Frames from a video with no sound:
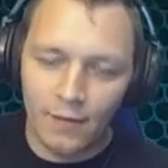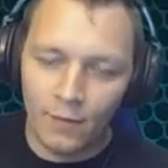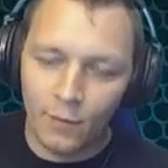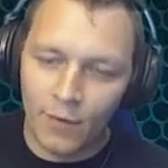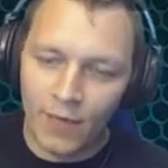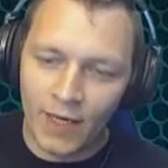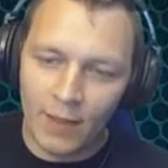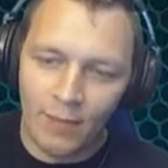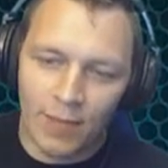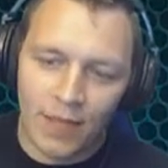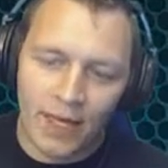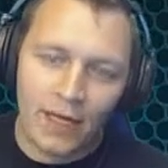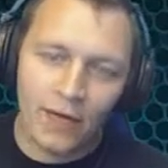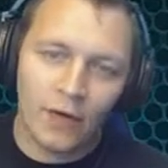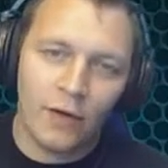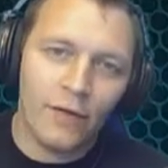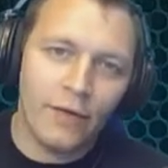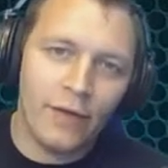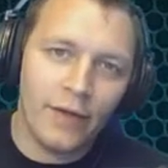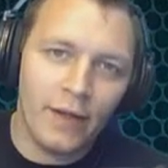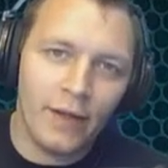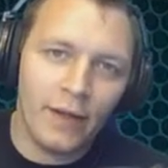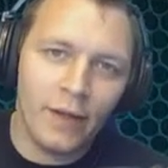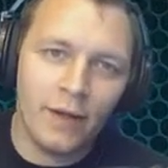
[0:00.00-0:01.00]
when I played
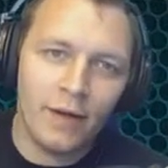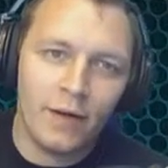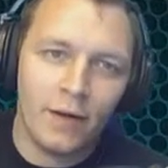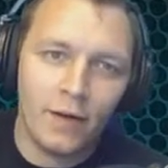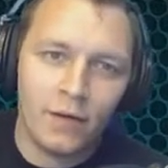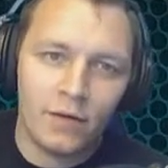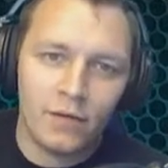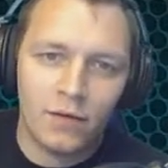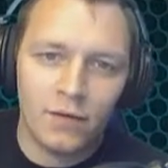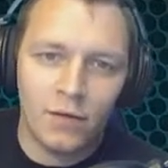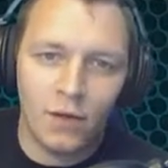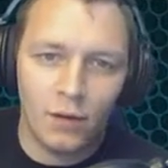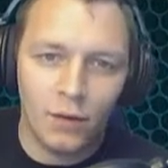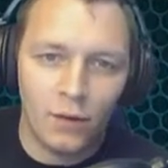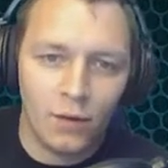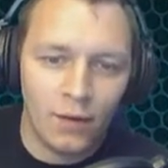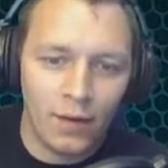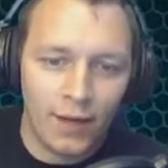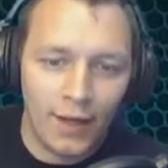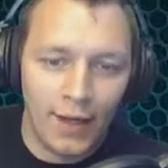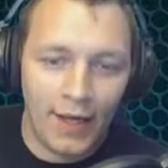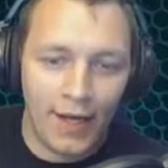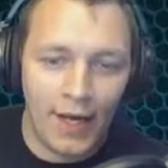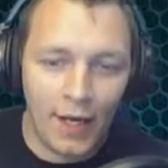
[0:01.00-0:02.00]
on the
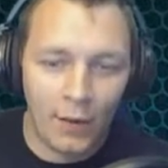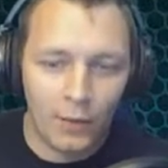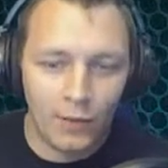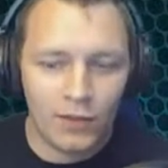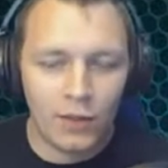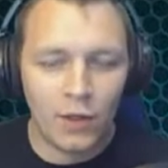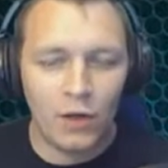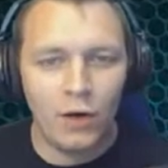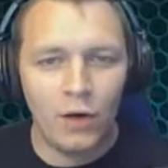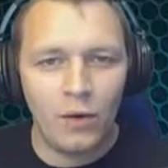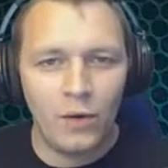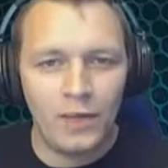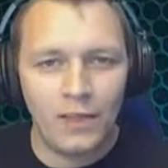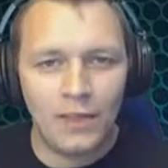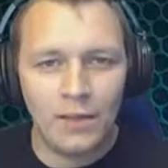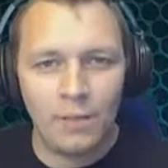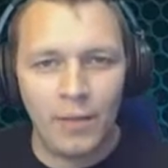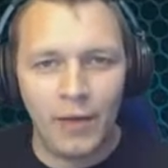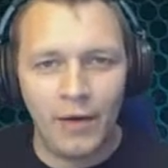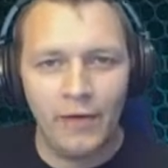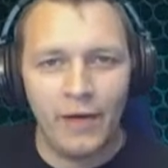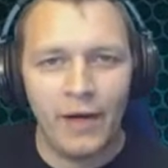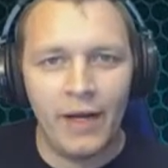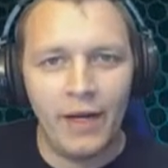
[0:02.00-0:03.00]
console, I was always the
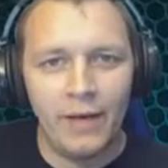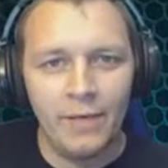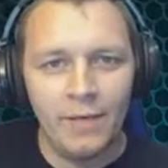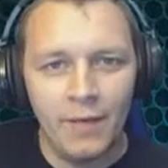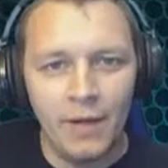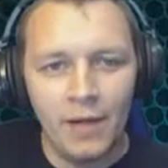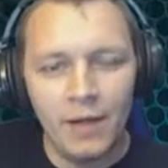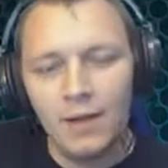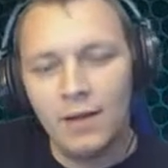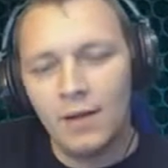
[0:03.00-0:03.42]
Paradigm.